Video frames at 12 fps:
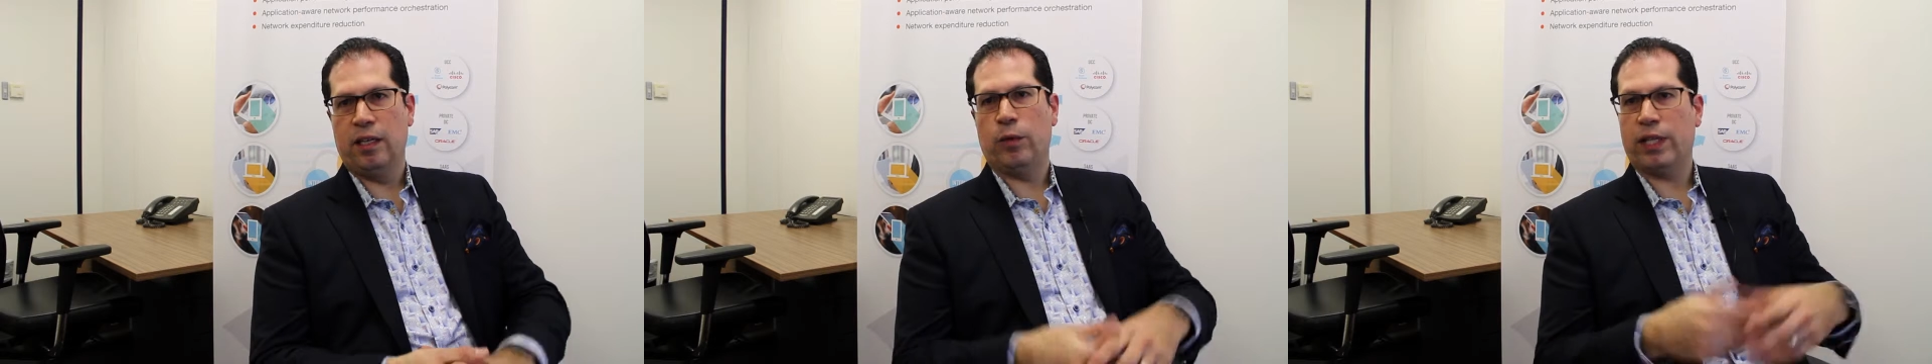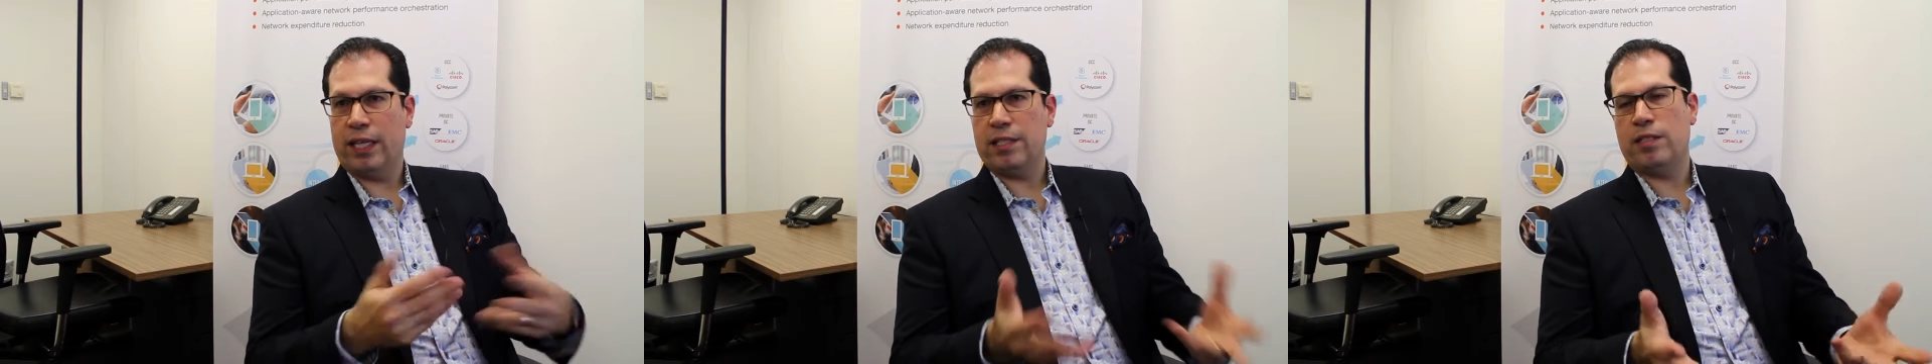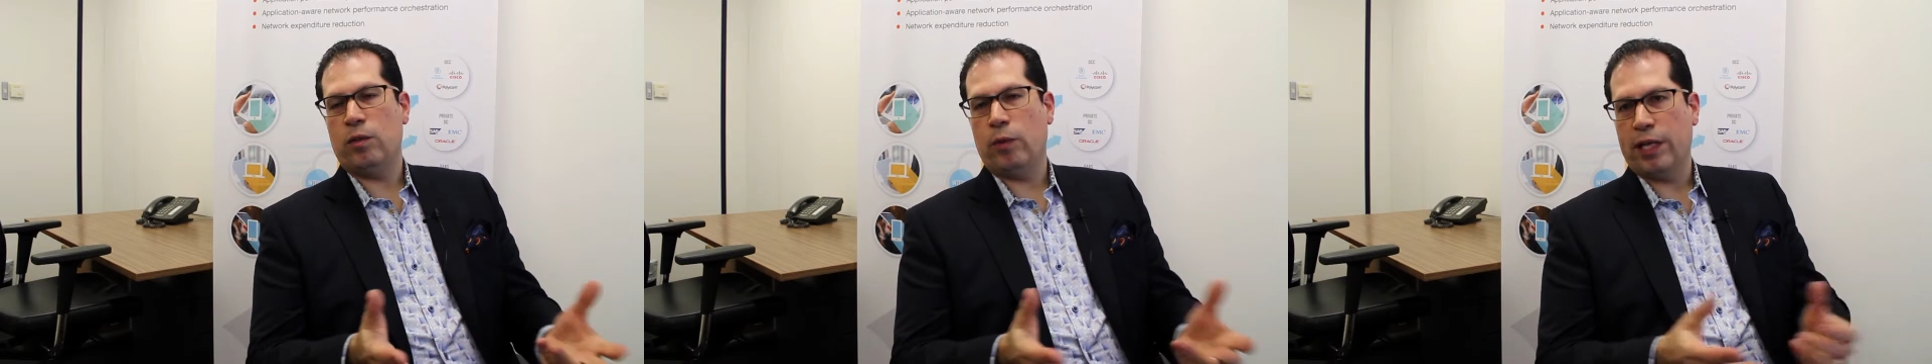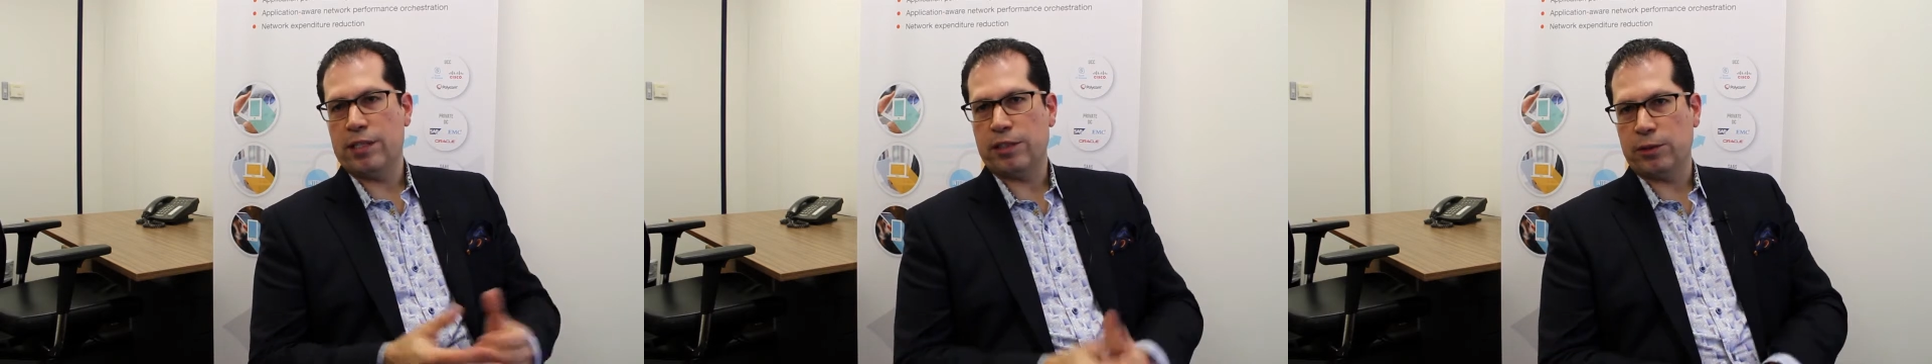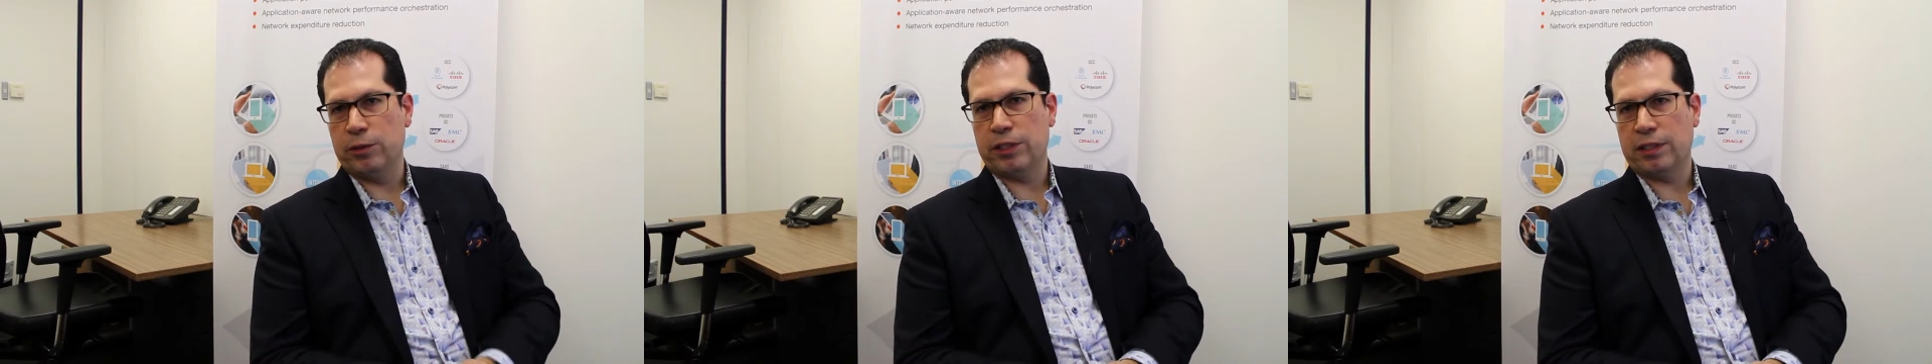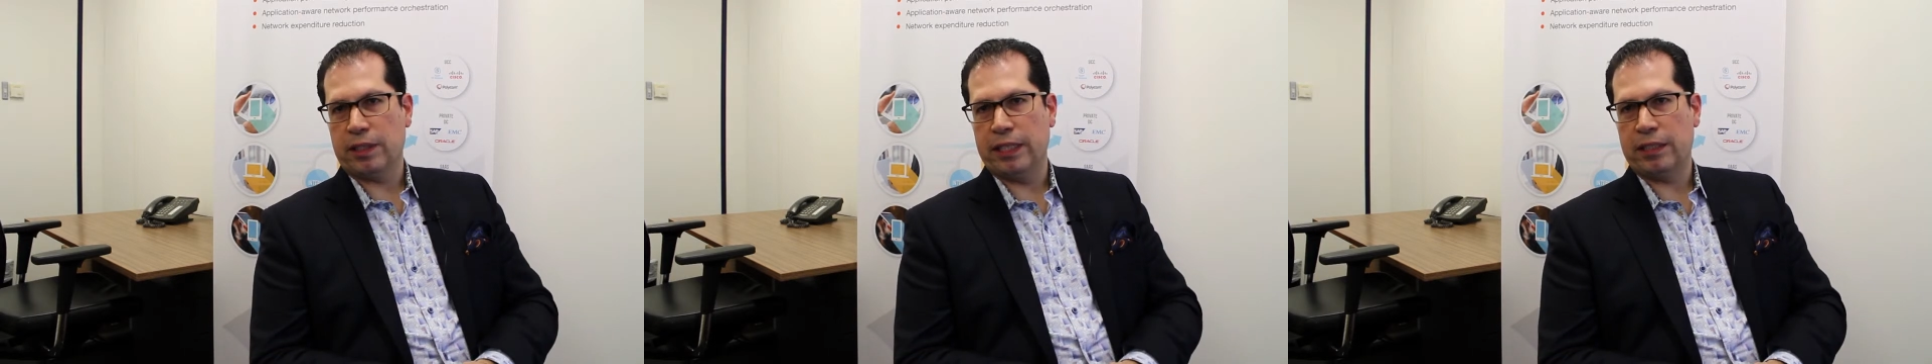With an SD-WAN
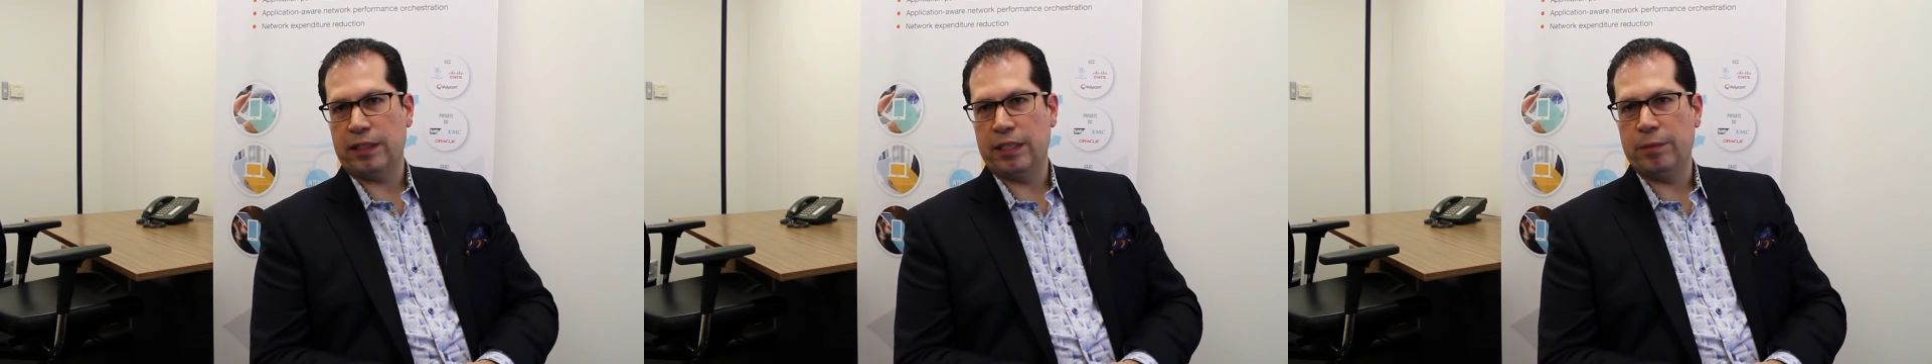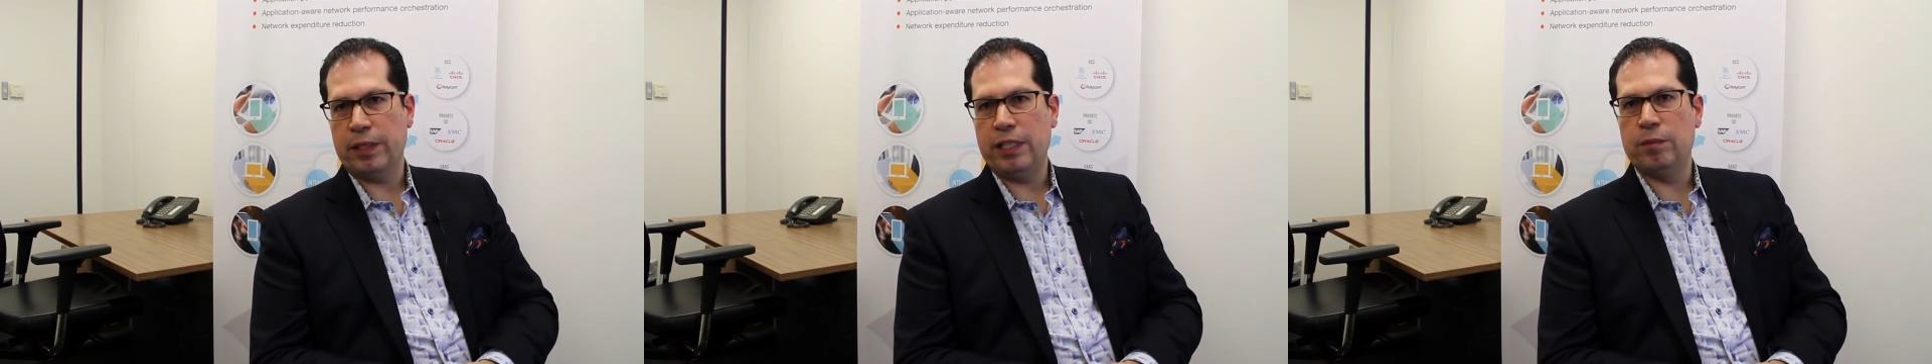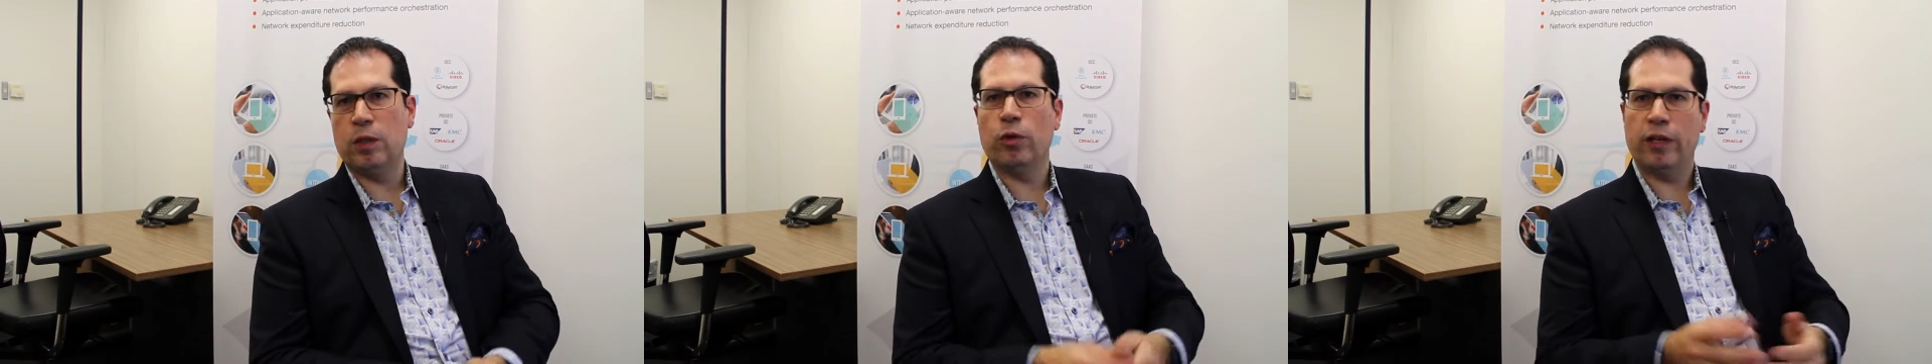solution like Ipanema,